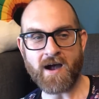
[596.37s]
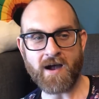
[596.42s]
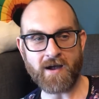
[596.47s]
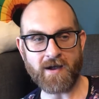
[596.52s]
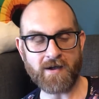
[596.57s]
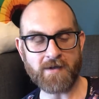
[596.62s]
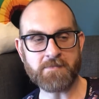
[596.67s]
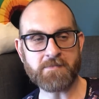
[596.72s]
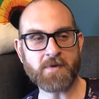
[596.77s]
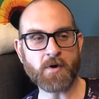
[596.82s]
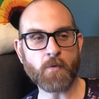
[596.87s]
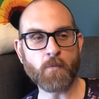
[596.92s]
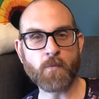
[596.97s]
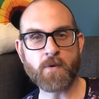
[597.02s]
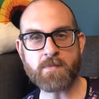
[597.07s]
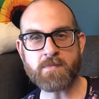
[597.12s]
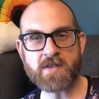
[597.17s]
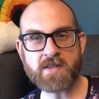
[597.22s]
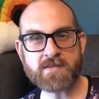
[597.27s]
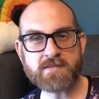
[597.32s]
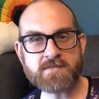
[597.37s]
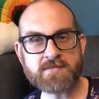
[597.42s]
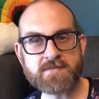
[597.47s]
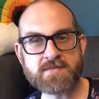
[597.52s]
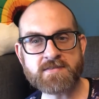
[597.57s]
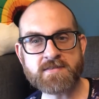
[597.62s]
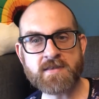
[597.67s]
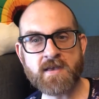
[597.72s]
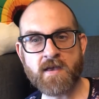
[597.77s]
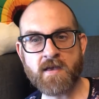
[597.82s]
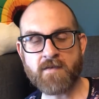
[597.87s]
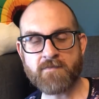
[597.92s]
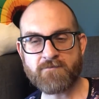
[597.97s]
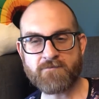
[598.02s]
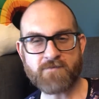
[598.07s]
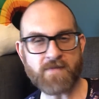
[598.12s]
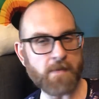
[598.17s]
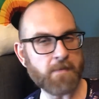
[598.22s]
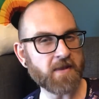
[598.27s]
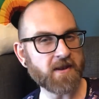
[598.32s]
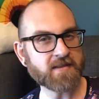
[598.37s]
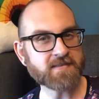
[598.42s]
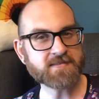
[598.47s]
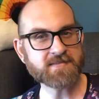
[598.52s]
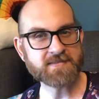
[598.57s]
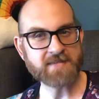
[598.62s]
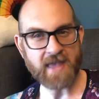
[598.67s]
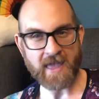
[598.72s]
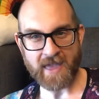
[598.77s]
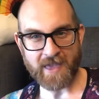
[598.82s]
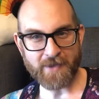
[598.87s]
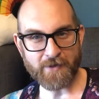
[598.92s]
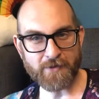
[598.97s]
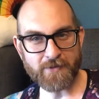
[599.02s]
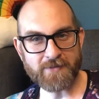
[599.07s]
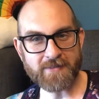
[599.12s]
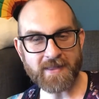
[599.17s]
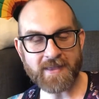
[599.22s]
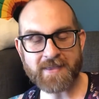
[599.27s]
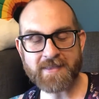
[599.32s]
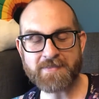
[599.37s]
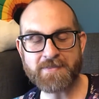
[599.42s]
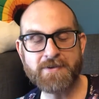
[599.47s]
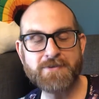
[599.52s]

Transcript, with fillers: um, women's feminist tale. Like,